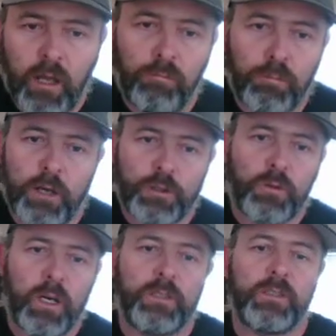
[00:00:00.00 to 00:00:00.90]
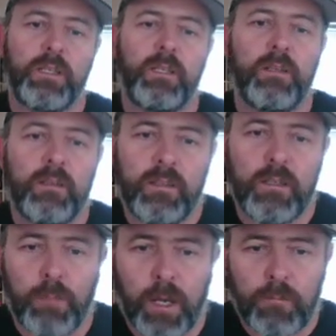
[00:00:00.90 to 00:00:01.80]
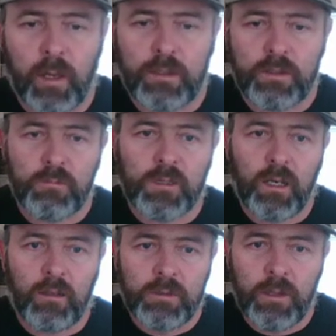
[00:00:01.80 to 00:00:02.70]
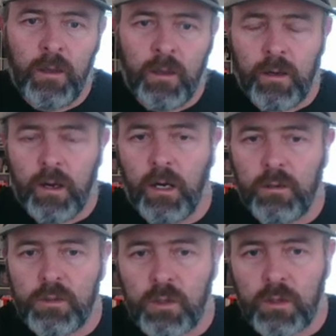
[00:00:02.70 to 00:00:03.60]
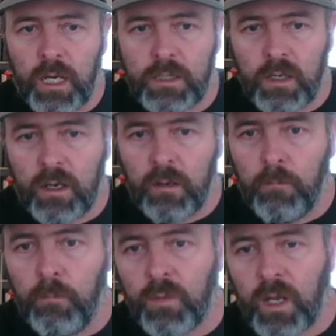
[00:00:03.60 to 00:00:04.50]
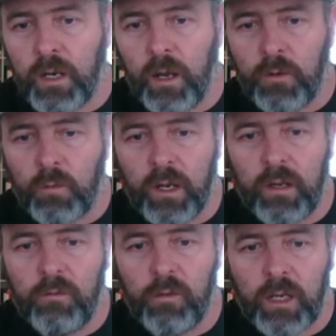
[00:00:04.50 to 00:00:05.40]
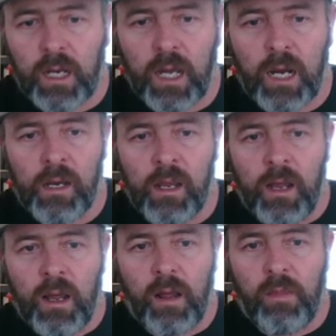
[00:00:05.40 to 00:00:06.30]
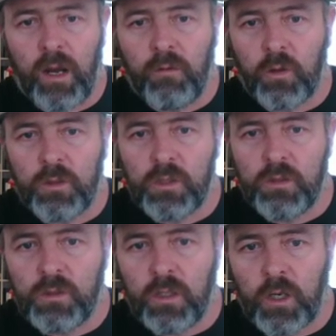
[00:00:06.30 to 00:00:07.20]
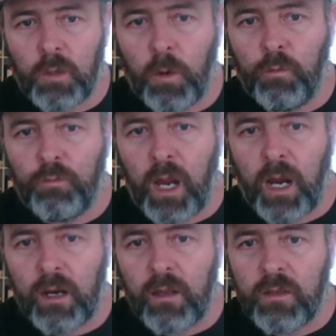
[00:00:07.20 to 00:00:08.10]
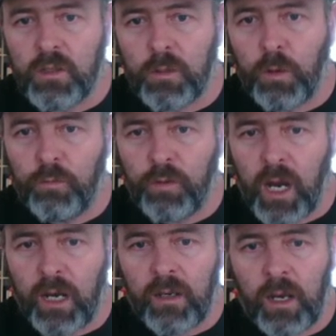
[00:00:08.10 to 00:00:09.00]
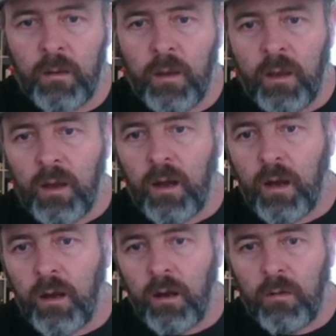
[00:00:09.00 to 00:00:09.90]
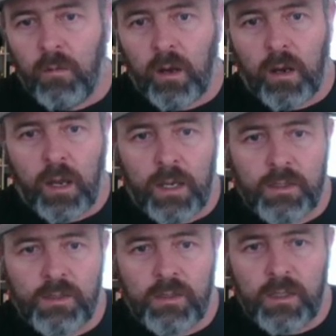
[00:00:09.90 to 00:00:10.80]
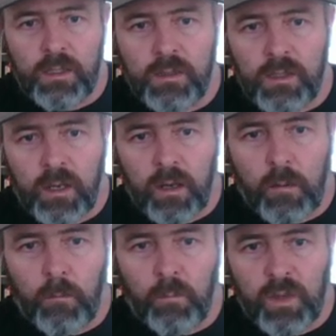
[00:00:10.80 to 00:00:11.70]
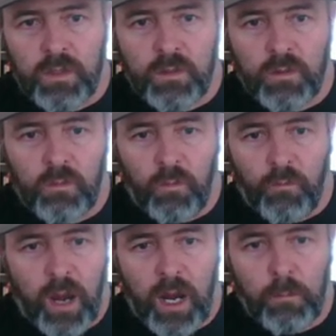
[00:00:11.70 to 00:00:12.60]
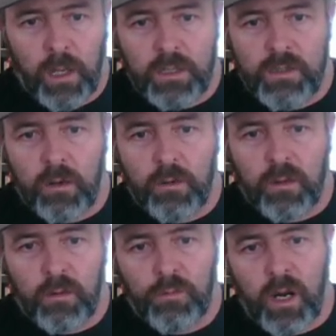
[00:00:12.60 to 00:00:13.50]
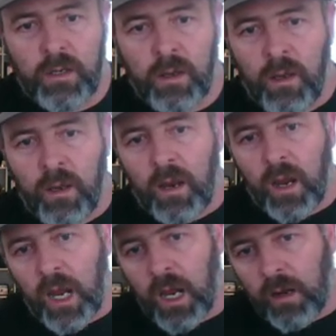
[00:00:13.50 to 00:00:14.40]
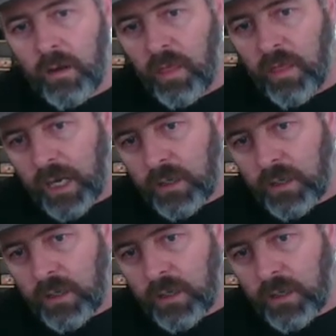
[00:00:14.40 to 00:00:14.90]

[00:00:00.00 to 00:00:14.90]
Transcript: to help pressurize the pipelines themselves. So that's another way of looking at it. And then, of course, there's the turbofan, and the turbofan then has these this fan blades out in the front, and